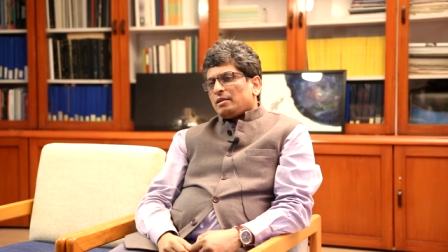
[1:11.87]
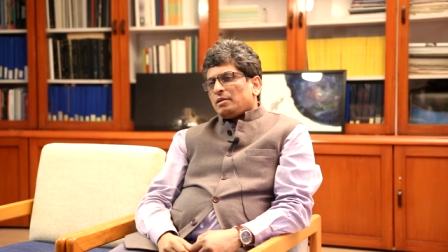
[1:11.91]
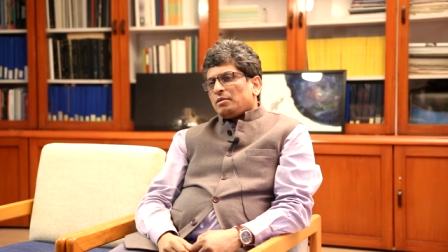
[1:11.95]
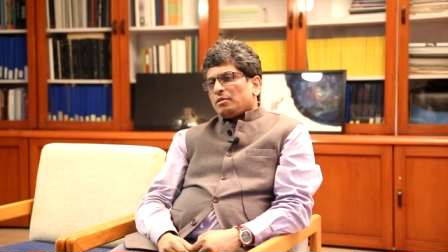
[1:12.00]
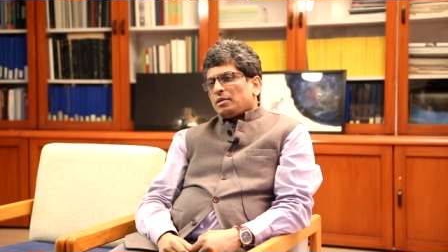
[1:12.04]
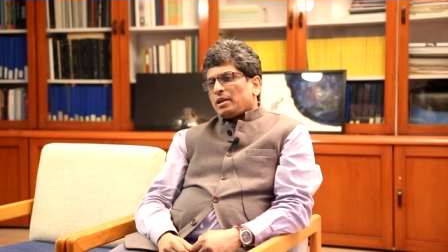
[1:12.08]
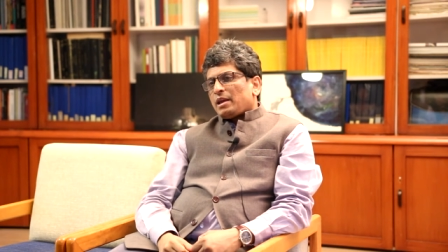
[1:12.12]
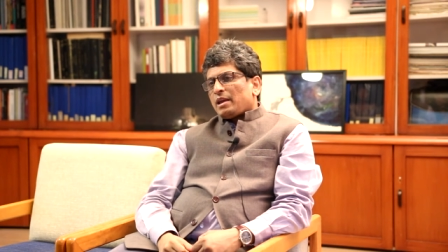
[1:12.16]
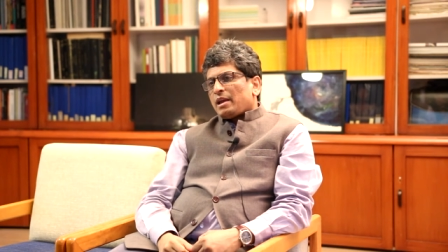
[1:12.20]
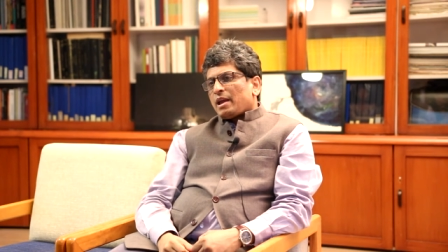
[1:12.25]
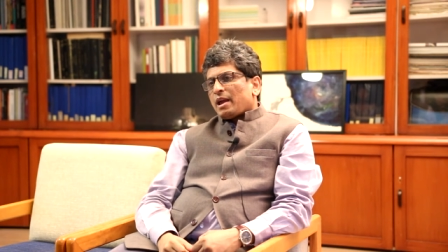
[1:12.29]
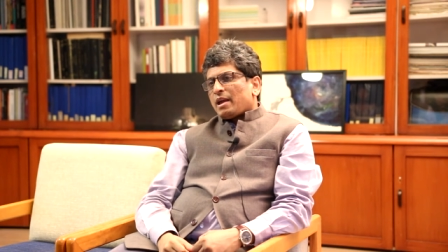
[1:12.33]

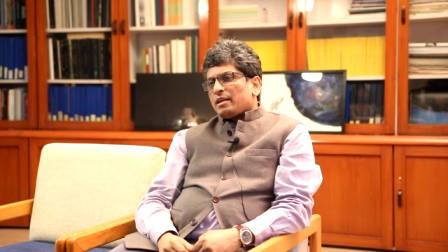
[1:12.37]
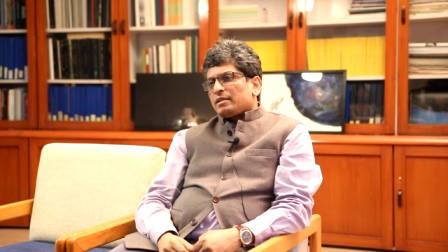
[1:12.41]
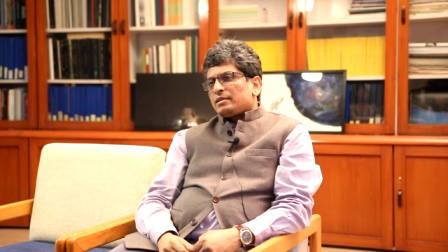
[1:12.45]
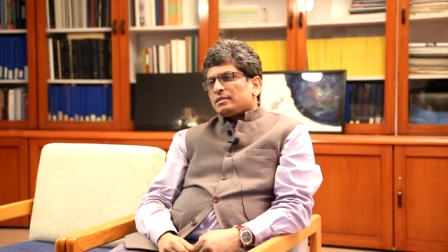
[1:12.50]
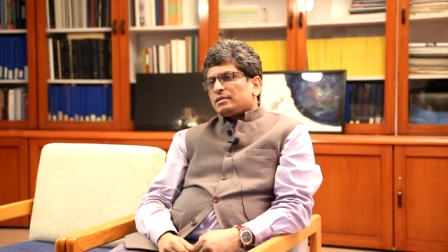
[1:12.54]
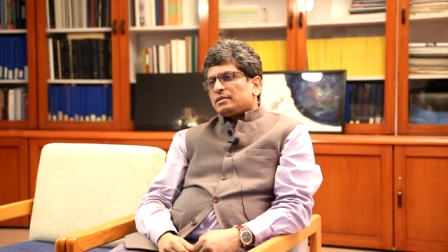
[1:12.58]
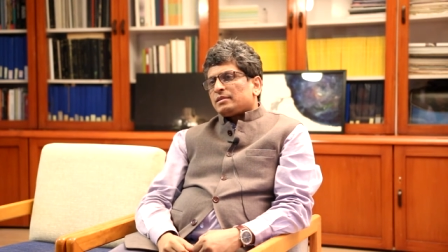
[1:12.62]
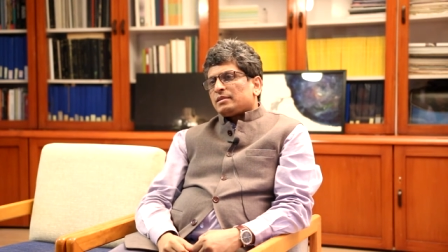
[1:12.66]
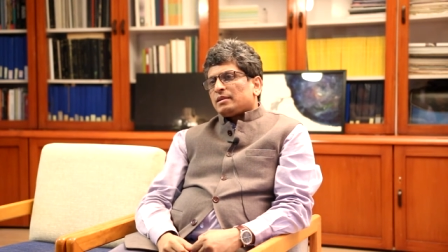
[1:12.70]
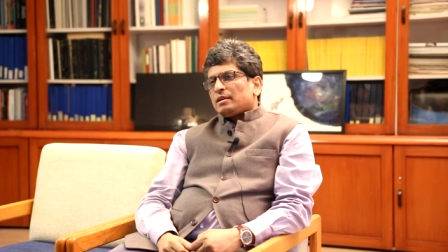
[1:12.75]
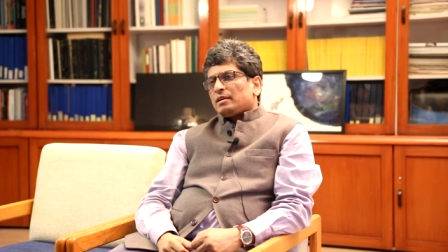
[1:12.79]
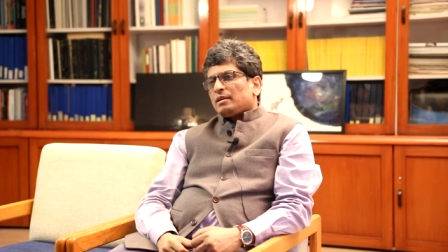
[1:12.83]
looking
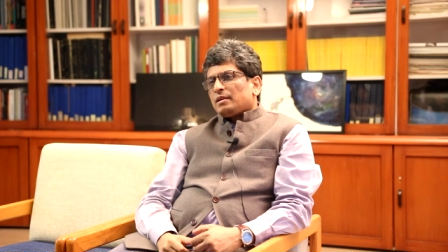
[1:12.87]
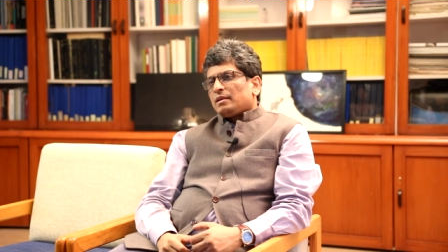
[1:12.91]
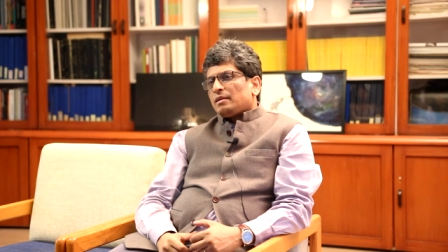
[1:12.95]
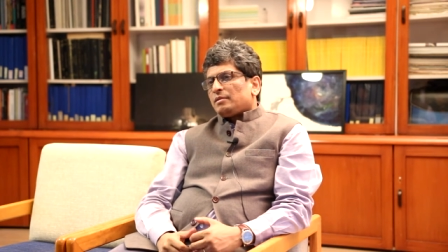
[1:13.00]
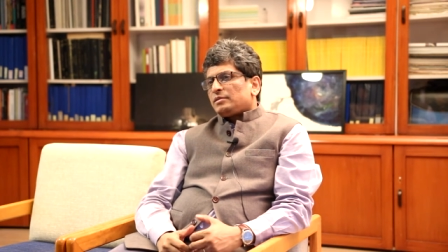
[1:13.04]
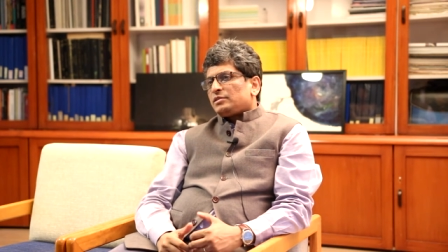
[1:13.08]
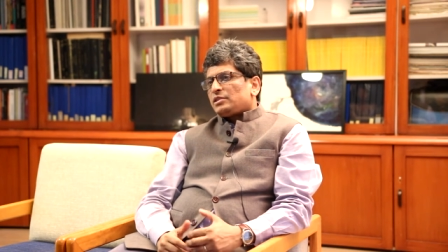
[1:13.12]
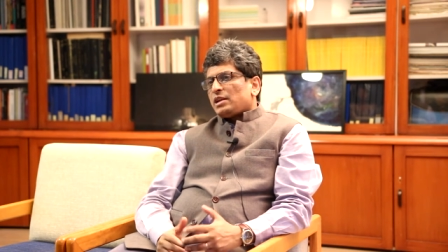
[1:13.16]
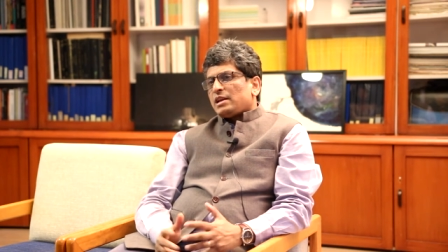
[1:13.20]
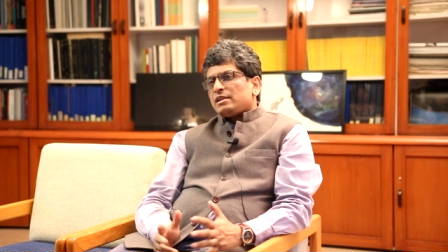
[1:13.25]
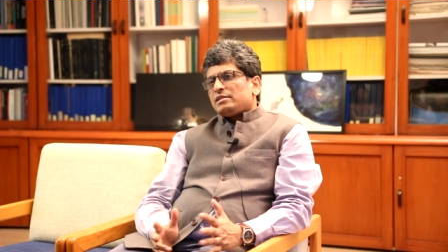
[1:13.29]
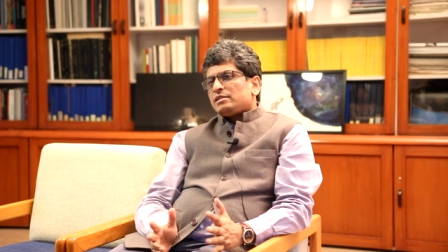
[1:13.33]
at uh,
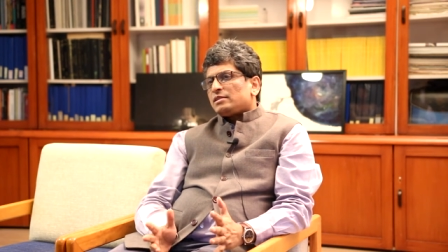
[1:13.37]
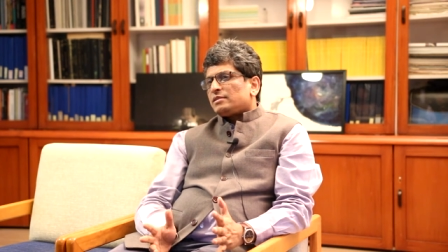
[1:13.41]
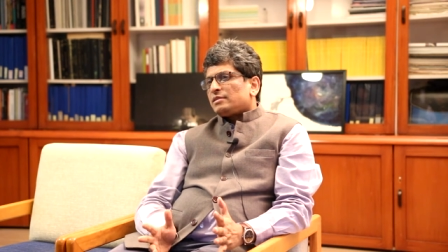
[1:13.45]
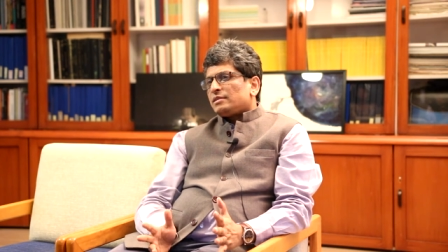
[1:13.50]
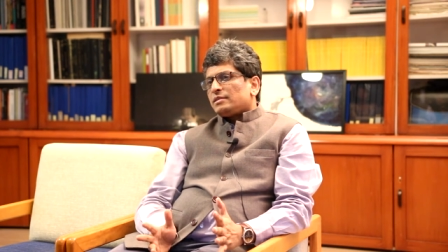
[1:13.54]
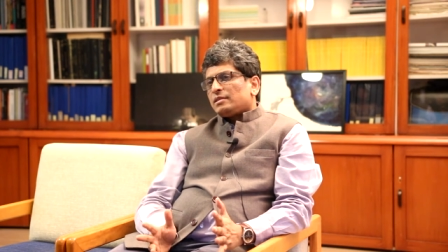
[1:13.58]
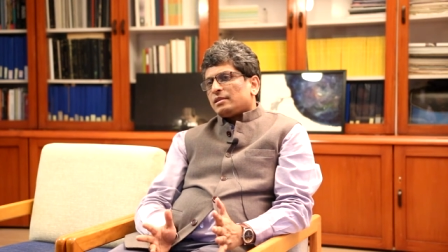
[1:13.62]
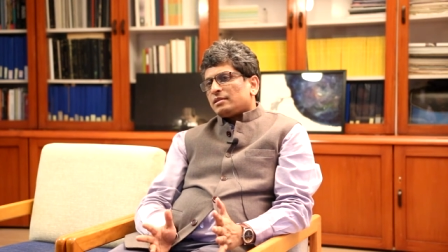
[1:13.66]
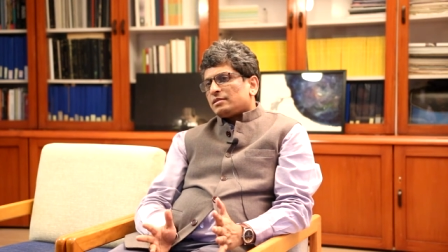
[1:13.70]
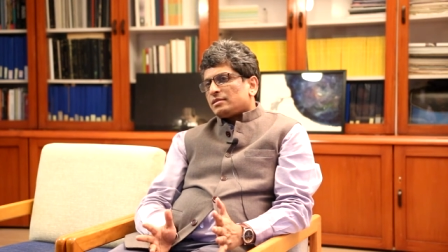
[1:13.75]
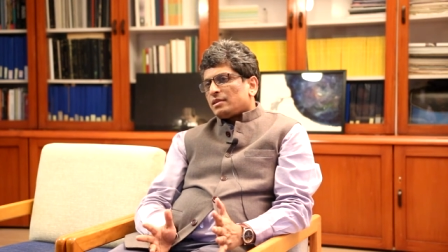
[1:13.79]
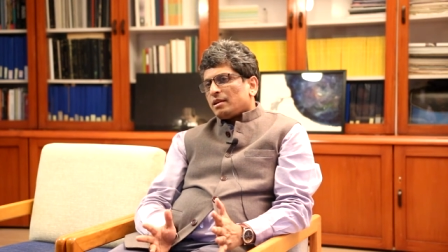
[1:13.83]
changes
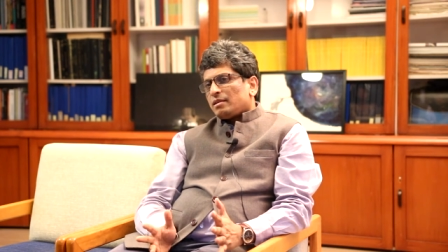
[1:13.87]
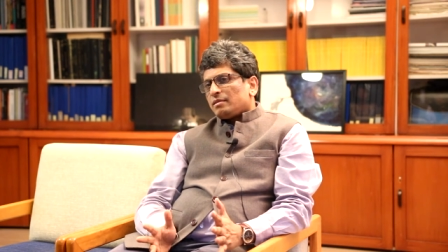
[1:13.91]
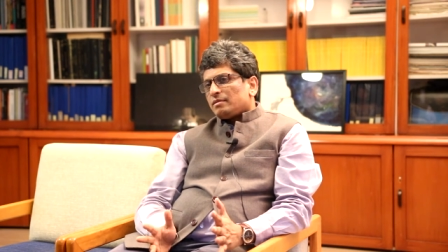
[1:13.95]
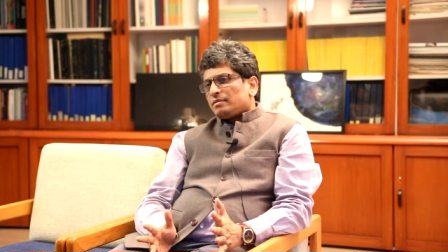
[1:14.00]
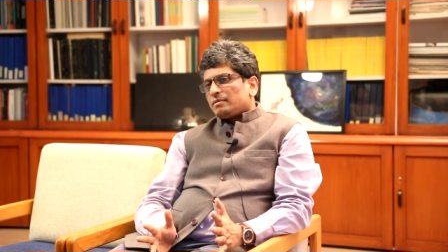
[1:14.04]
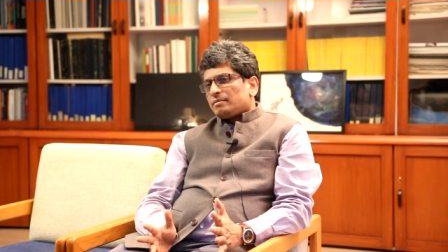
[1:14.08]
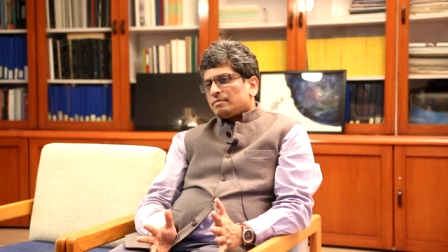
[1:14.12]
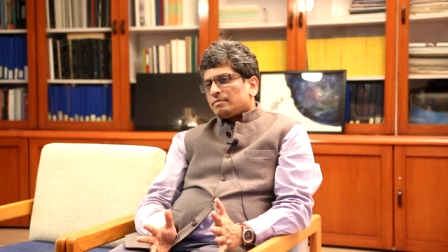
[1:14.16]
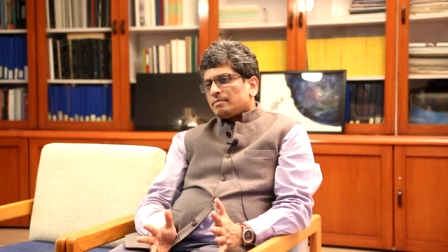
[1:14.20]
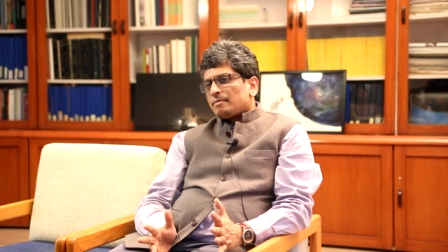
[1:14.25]
in the sun.